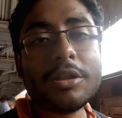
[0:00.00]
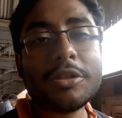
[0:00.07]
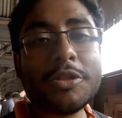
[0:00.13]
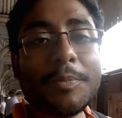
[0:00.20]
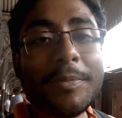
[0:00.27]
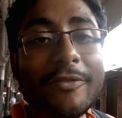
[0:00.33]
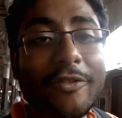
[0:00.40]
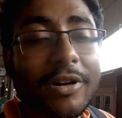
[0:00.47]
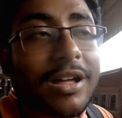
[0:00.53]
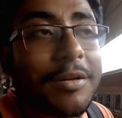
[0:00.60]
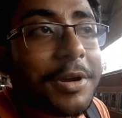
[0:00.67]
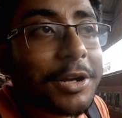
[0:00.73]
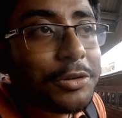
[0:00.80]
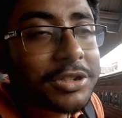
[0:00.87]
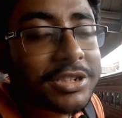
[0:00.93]
So before
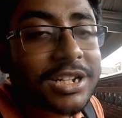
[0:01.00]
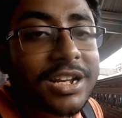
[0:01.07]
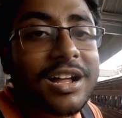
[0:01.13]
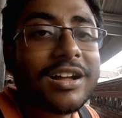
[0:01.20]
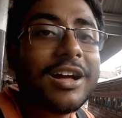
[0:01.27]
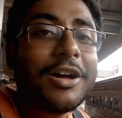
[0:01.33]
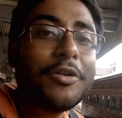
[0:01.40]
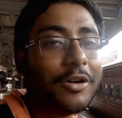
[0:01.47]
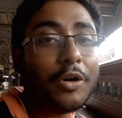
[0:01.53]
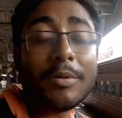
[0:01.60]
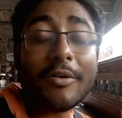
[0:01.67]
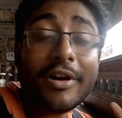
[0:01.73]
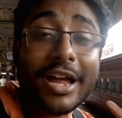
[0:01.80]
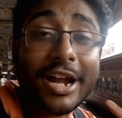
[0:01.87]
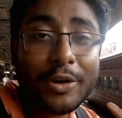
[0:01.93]
coming to Sri Lanka,
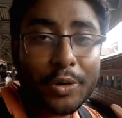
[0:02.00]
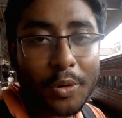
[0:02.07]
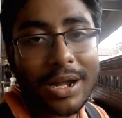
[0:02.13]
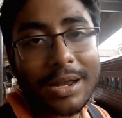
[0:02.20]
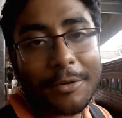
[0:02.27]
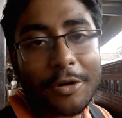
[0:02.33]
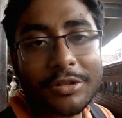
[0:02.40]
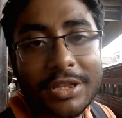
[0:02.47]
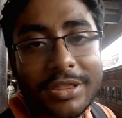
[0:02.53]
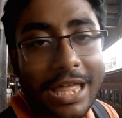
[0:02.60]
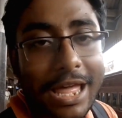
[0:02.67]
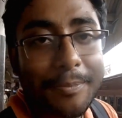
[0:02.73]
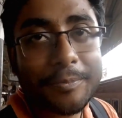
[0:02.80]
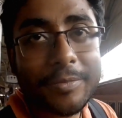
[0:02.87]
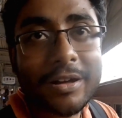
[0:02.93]
whoever I told about this
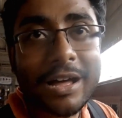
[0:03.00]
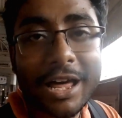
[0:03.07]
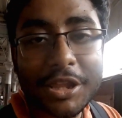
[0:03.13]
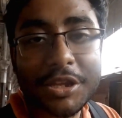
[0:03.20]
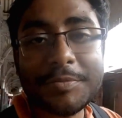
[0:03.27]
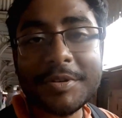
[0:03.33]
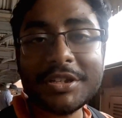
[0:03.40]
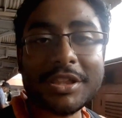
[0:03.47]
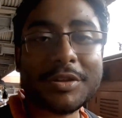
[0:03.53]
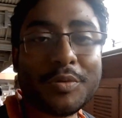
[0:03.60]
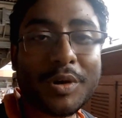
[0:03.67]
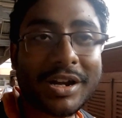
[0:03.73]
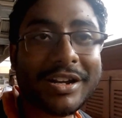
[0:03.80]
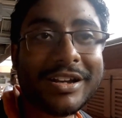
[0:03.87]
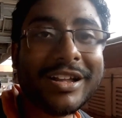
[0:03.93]
app asked me just
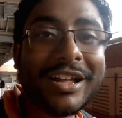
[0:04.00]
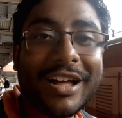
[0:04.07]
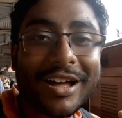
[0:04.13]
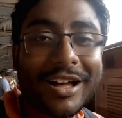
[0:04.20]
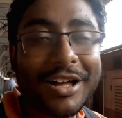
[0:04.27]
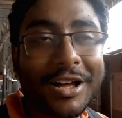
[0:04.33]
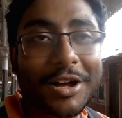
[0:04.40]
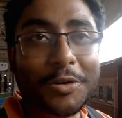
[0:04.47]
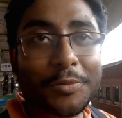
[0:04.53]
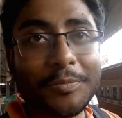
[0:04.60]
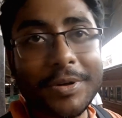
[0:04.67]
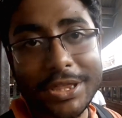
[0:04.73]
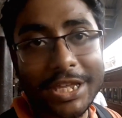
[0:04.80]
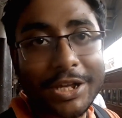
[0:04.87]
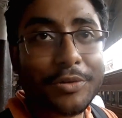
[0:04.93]
one
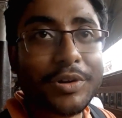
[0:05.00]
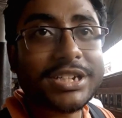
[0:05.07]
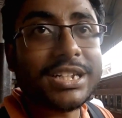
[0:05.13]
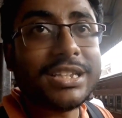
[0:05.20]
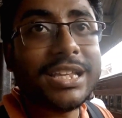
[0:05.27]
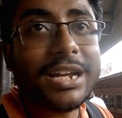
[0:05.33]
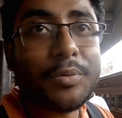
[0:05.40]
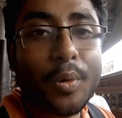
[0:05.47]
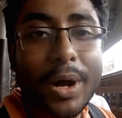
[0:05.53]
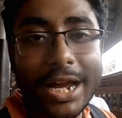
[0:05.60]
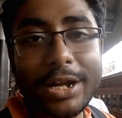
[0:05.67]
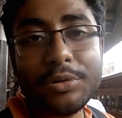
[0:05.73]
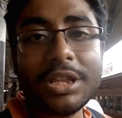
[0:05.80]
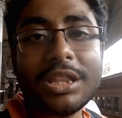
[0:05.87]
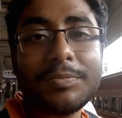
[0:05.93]
basic question, that why
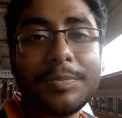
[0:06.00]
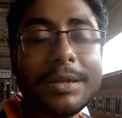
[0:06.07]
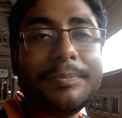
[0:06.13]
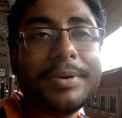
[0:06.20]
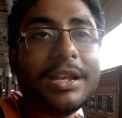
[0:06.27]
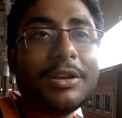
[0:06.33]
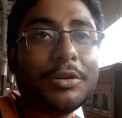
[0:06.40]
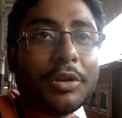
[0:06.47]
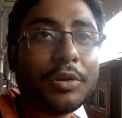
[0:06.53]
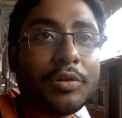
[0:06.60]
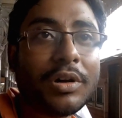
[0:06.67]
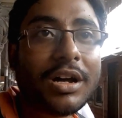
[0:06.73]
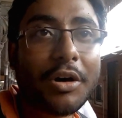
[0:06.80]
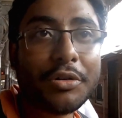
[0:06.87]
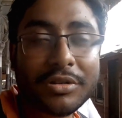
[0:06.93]
do these people, those who
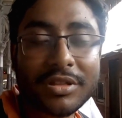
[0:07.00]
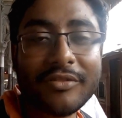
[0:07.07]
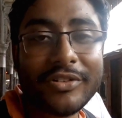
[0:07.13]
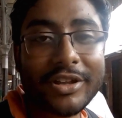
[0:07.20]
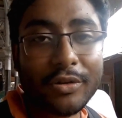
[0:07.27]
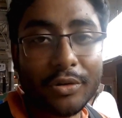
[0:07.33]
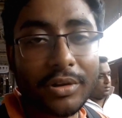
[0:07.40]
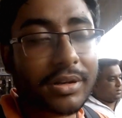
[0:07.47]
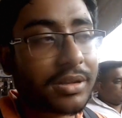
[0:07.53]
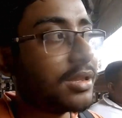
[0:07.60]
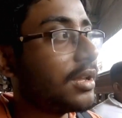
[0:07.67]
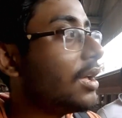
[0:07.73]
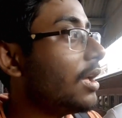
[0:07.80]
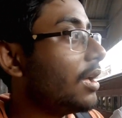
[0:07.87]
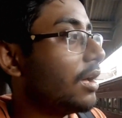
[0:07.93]
are couchsurfing hosts,
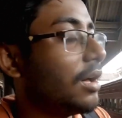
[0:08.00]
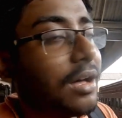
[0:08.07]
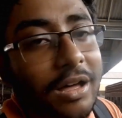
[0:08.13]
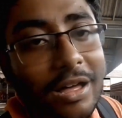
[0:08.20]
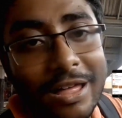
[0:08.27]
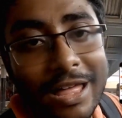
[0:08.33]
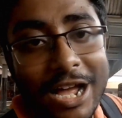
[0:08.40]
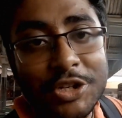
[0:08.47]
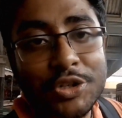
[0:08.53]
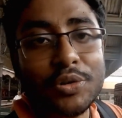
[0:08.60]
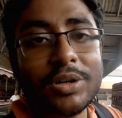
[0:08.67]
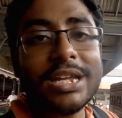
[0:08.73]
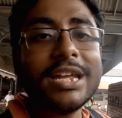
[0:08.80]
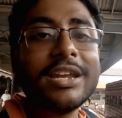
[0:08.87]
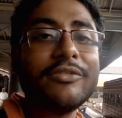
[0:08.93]

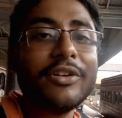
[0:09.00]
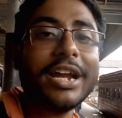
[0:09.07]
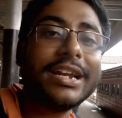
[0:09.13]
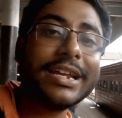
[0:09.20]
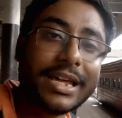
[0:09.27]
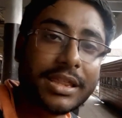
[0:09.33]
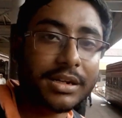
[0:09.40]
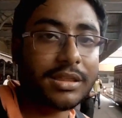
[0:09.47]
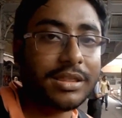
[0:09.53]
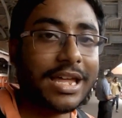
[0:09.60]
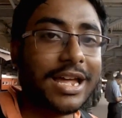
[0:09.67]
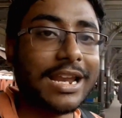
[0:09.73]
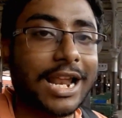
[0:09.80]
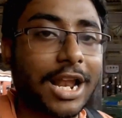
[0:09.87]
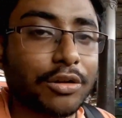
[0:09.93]
actually invite guests
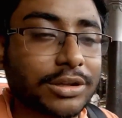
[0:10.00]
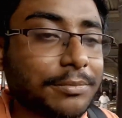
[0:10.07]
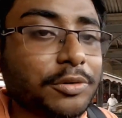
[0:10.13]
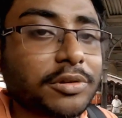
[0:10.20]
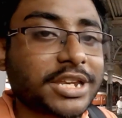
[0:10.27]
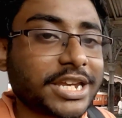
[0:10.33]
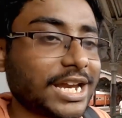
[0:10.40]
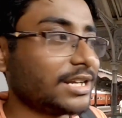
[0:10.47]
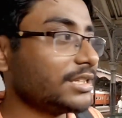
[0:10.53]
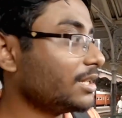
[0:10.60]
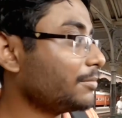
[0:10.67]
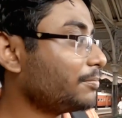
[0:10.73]
and allow them to stay at their